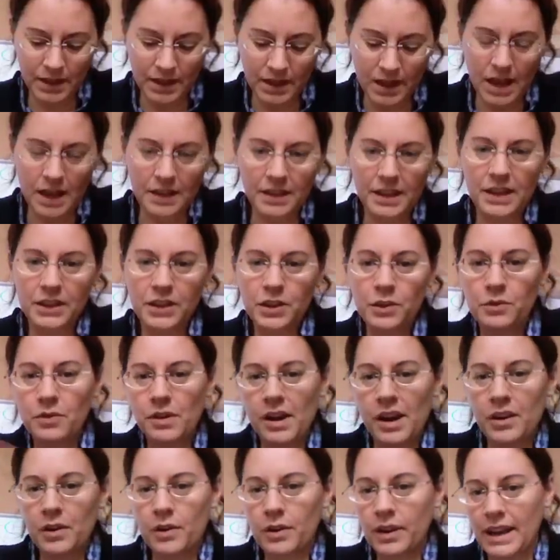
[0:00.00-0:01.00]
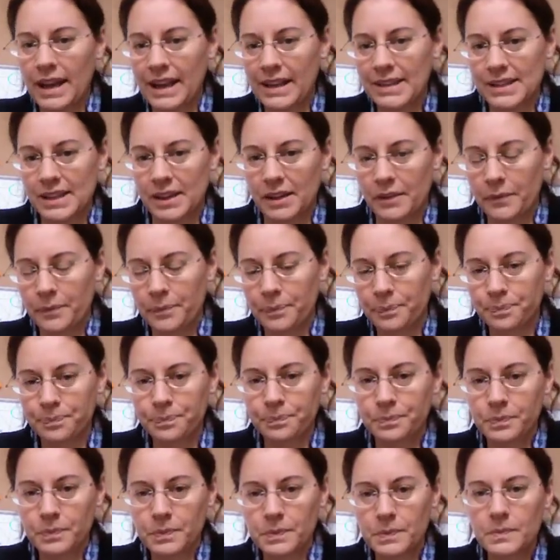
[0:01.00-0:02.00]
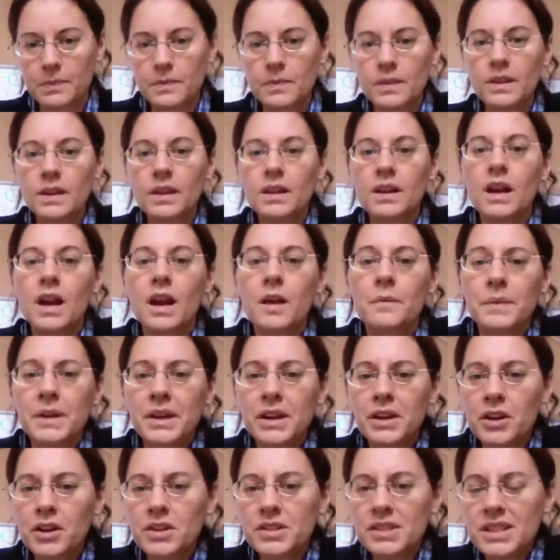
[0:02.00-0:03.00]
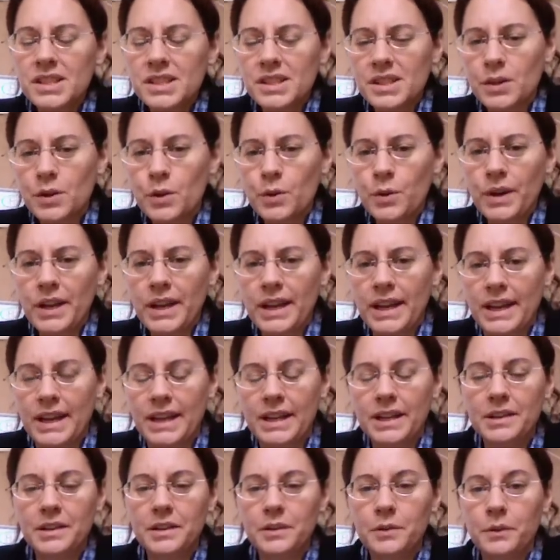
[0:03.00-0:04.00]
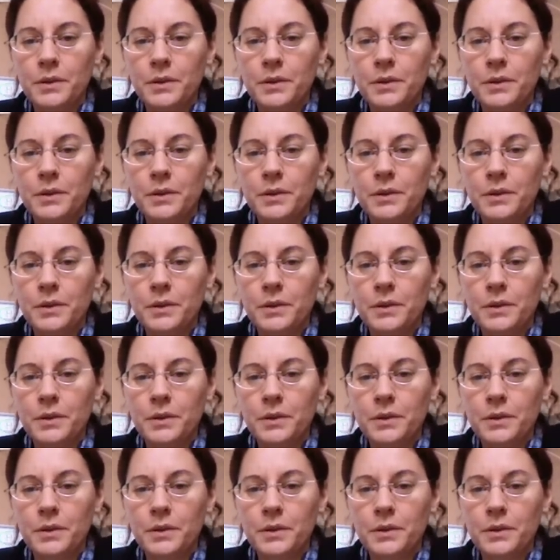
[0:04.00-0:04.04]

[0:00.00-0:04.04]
And then you write your letter. Because it's the Queen,